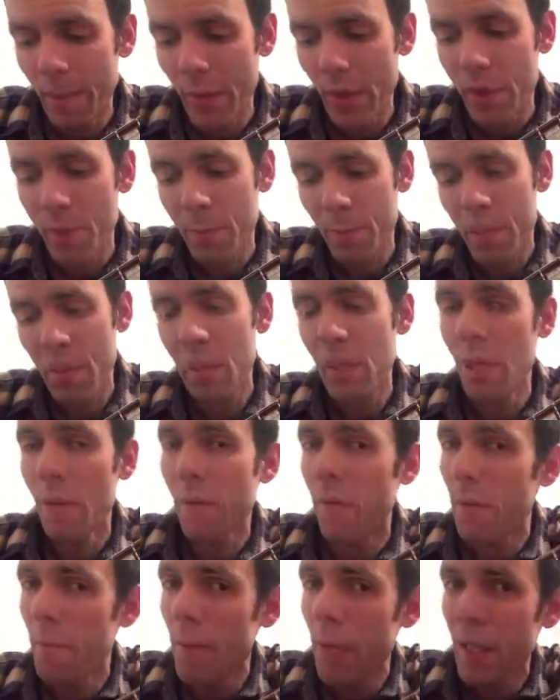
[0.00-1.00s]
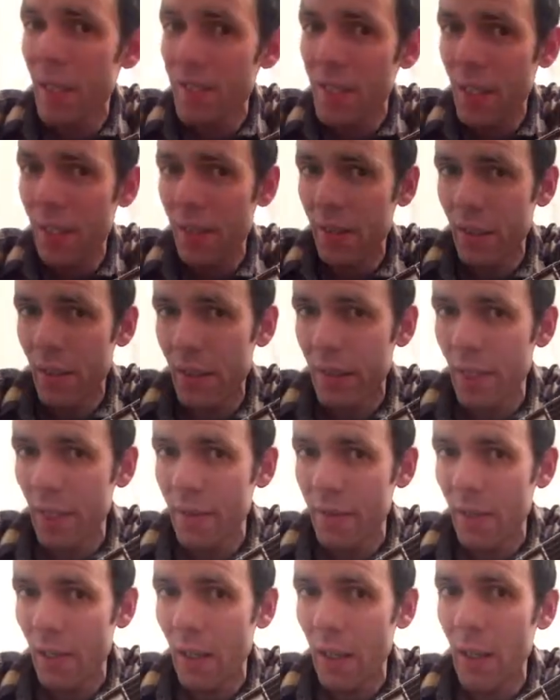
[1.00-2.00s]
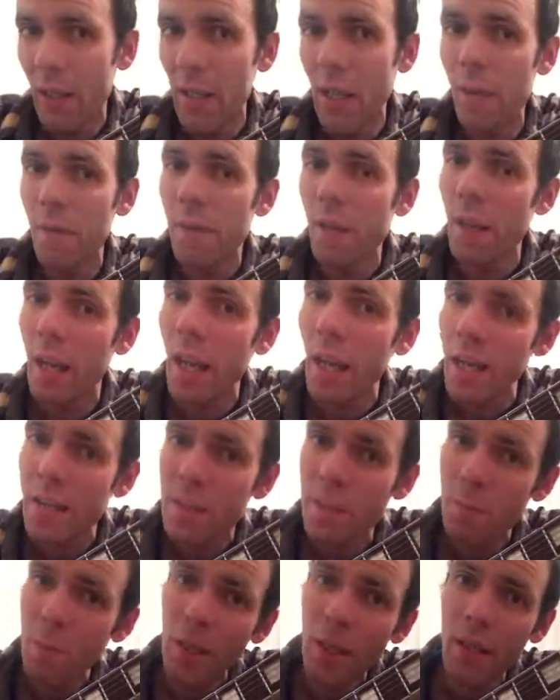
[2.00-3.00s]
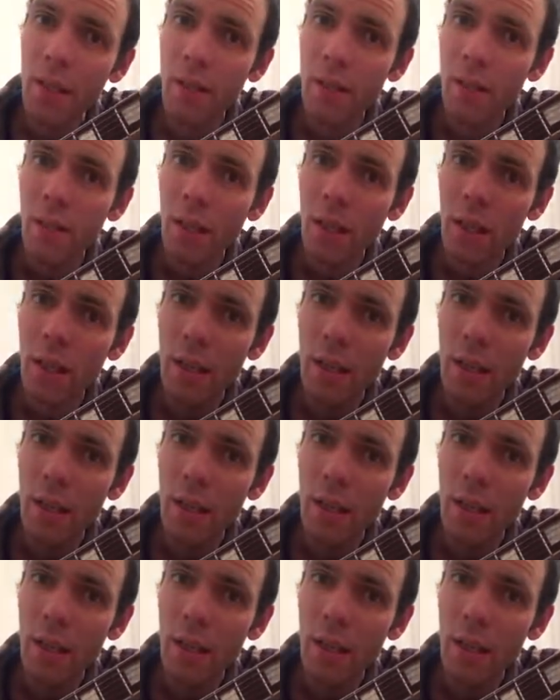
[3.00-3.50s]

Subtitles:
especially if you buy a second-hand guitar, if it has been